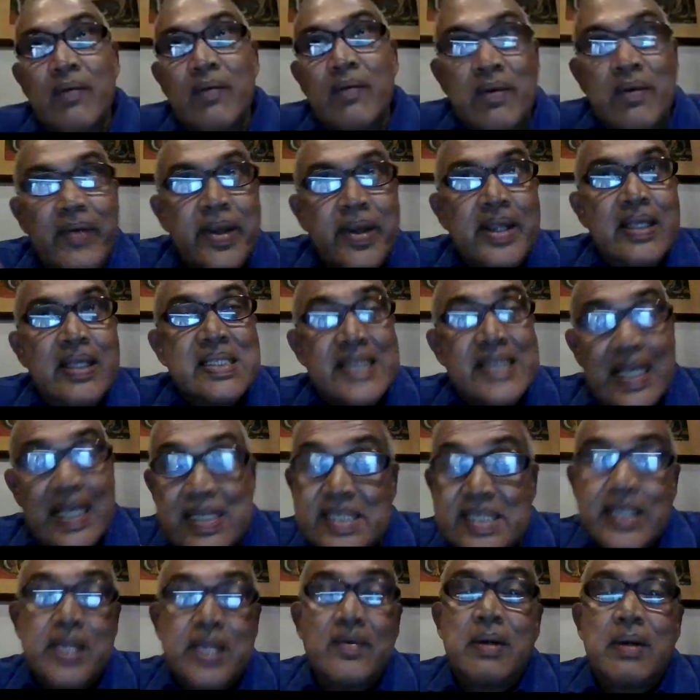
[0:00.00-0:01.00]
we're very
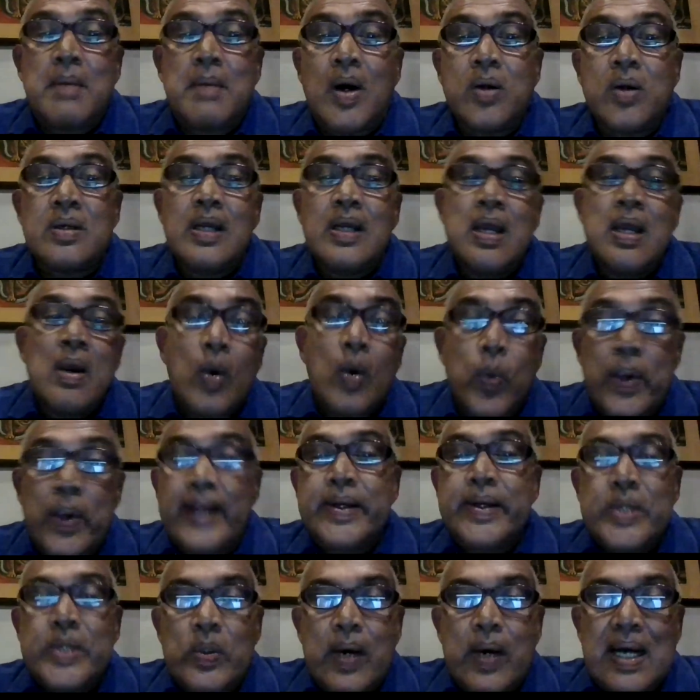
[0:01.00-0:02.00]
sensitive about
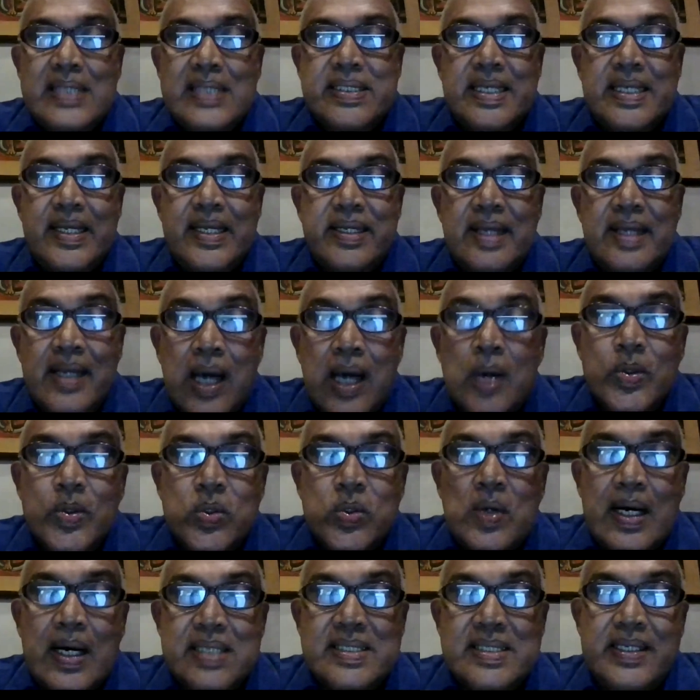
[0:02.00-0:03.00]
when to ask it and how to
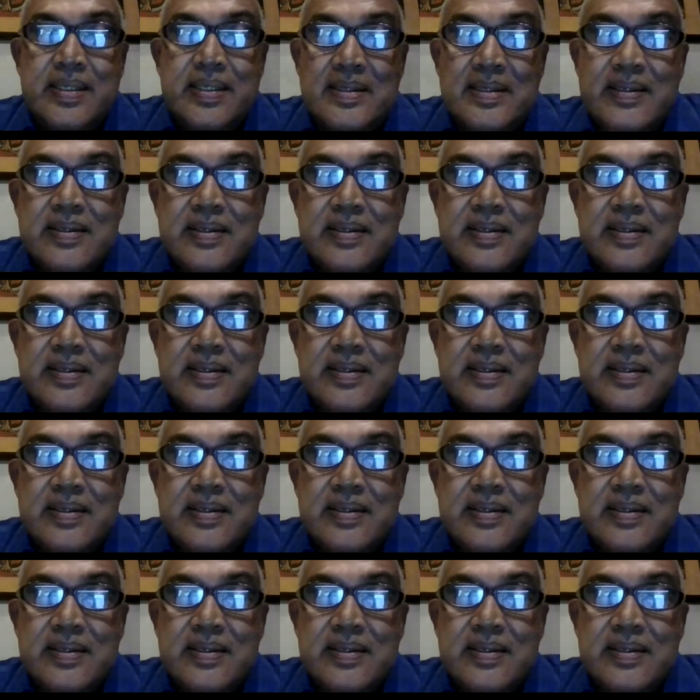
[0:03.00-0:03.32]
ask it.